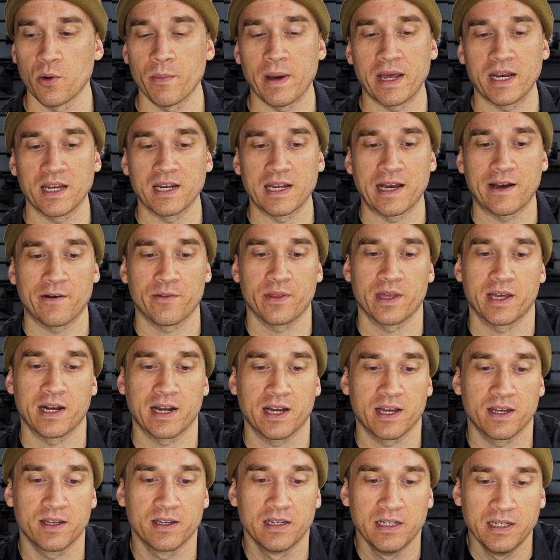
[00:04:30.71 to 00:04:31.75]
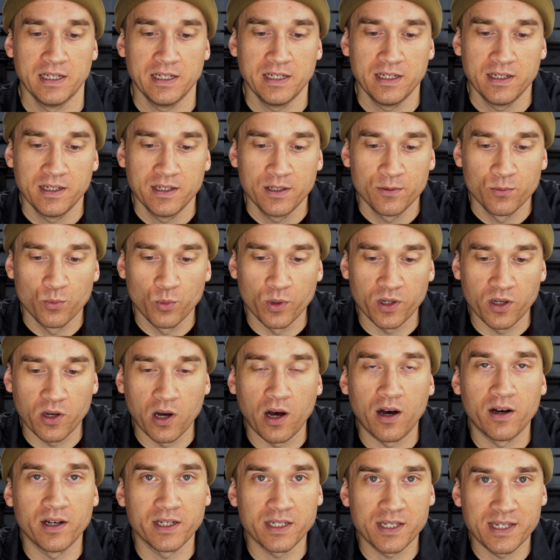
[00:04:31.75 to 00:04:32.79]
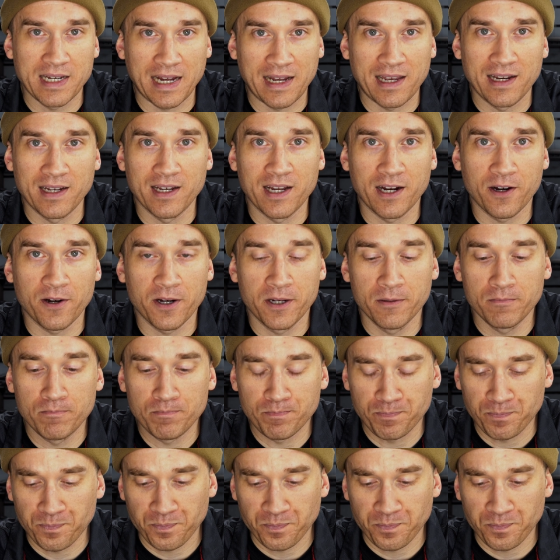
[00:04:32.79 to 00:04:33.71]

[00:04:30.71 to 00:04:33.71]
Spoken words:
many now that I would call it secondary.